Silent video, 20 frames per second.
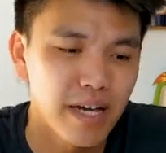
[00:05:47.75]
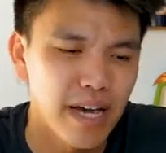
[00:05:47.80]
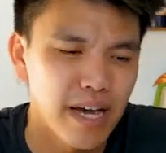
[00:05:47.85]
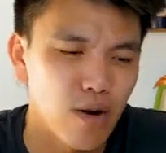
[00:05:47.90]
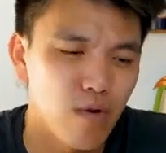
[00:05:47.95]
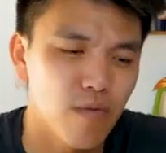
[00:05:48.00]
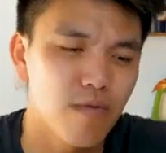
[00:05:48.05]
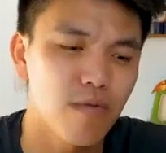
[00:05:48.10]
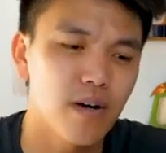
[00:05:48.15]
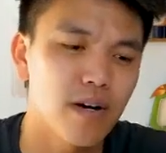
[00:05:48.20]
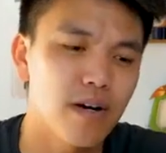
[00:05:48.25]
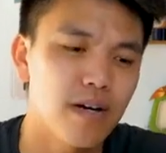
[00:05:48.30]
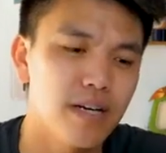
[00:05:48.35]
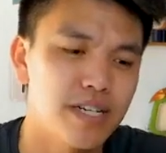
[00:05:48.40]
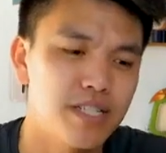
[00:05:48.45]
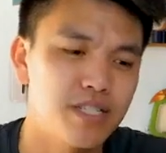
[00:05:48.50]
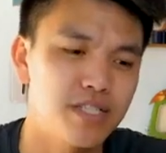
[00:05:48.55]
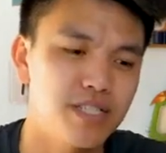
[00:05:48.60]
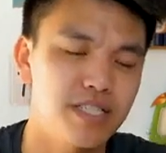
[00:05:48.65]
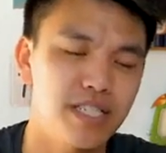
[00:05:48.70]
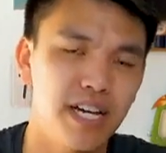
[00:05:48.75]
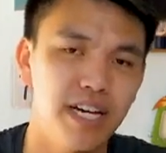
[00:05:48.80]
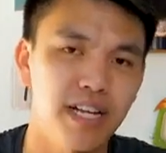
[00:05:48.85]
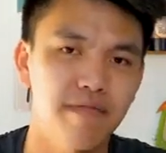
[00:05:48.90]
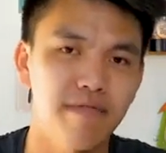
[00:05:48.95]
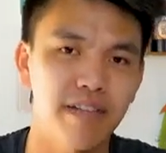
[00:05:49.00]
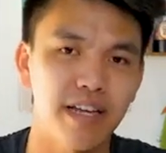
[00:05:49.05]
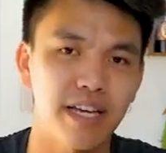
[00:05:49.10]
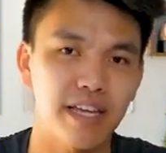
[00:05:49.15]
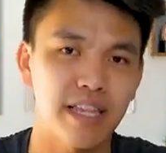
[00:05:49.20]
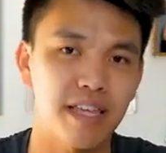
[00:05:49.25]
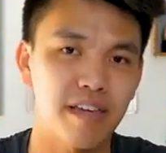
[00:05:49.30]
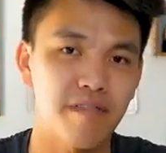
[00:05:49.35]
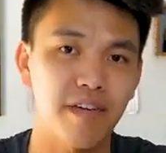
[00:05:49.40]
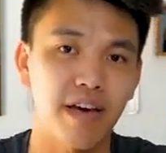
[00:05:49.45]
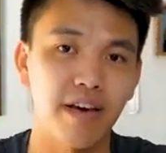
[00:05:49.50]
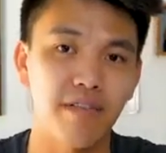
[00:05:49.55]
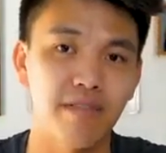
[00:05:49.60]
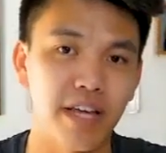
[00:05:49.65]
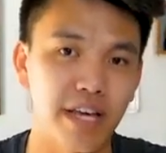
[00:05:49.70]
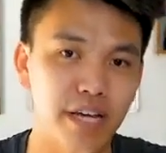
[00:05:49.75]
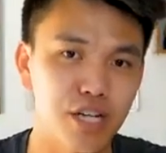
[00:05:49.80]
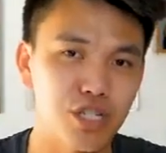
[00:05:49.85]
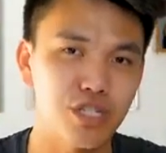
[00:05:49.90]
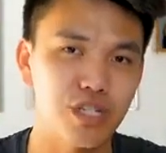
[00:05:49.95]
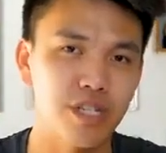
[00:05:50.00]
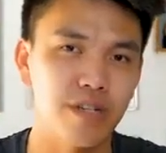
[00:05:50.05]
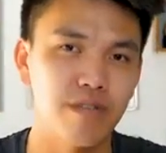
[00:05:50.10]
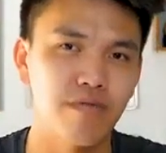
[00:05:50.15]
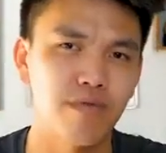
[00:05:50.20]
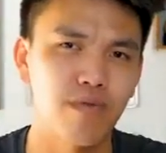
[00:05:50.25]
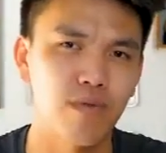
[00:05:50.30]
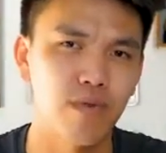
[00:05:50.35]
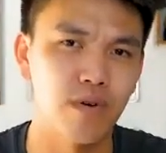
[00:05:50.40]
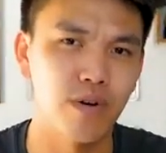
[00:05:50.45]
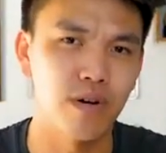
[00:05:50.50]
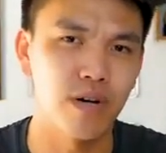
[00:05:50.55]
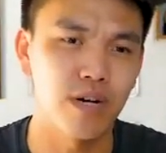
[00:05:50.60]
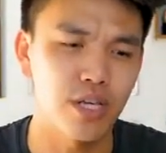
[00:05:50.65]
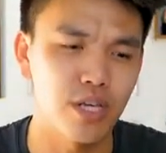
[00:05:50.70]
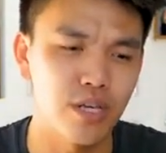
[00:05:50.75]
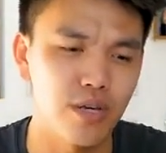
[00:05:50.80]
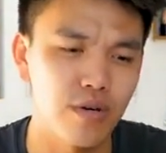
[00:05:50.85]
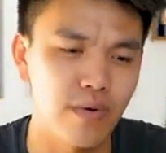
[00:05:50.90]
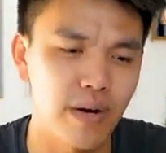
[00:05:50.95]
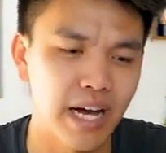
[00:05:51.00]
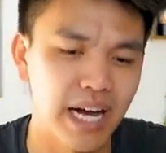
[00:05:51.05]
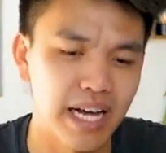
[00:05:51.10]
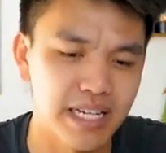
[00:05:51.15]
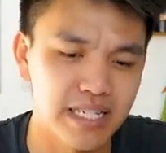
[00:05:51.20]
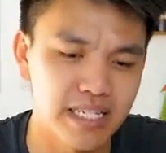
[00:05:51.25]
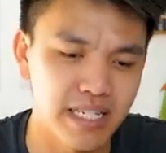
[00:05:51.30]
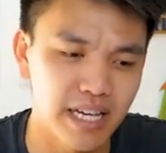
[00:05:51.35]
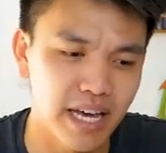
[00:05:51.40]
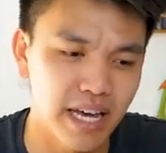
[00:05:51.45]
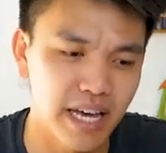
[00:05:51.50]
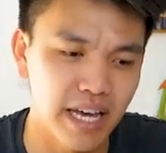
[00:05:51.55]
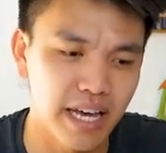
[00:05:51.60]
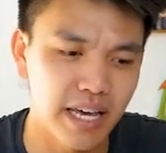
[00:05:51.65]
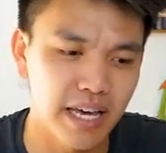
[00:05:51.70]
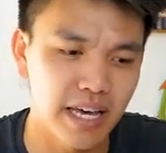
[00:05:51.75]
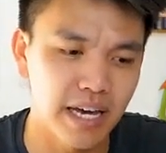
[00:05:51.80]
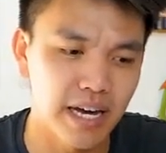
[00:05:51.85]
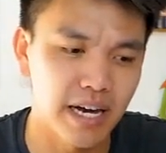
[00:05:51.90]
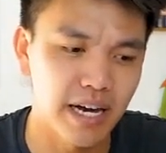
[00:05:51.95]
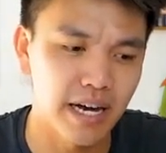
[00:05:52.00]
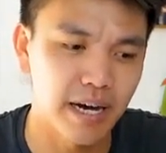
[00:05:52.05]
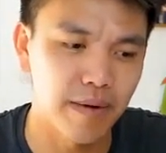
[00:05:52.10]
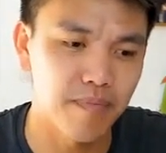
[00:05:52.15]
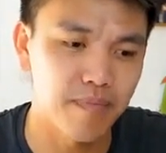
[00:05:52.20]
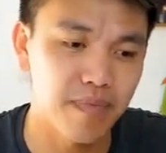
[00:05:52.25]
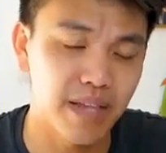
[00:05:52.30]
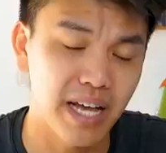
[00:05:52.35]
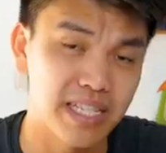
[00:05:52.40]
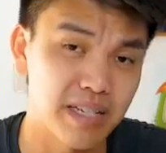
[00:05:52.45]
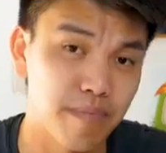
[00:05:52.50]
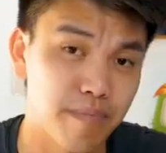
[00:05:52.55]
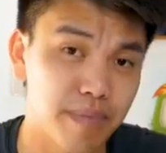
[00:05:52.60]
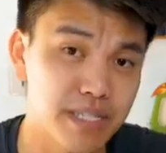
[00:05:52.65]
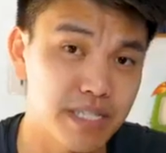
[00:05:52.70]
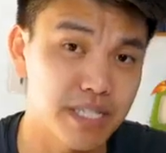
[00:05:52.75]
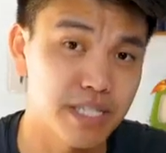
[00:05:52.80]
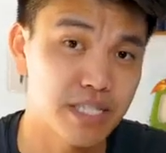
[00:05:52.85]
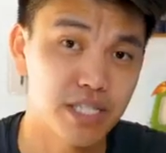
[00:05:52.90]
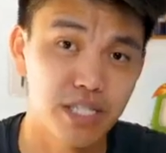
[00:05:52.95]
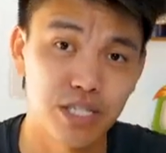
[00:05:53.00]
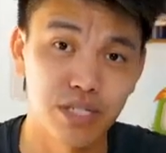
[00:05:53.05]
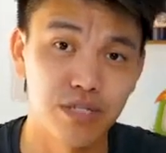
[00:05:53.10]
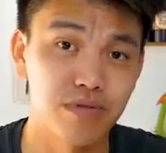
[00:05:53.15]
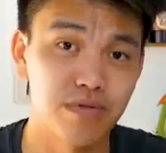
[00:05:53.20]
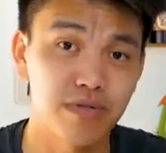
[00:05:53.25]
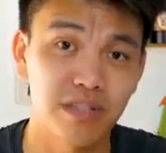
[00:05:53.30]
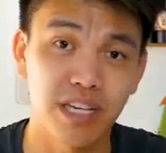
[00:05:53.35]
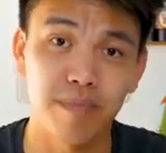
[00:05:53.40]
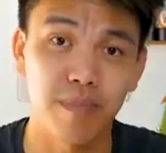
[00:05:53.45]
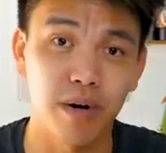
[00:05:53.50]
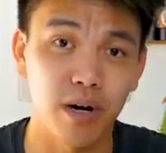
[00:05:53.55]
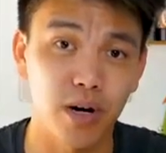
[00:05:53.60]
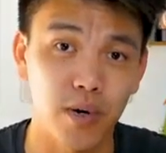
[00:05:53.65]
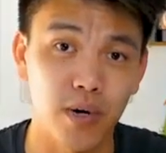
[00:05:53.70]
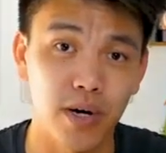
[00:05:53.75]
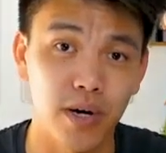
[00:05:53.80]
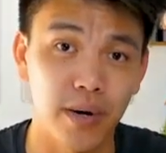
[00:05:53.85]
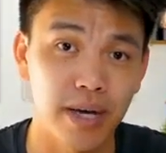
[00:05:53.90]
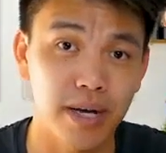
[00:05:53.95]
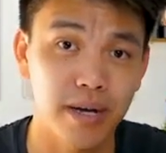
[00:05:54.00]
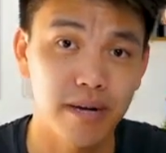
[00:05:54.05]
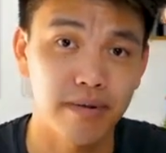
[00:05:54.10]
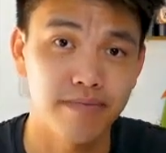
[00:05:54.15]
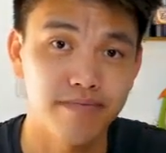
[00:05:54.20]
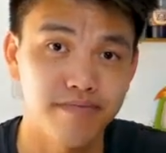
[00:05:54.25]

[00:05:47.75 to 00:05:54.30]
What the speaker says: And overall, it's just kind of like the foundation for you as a business to keep on growing.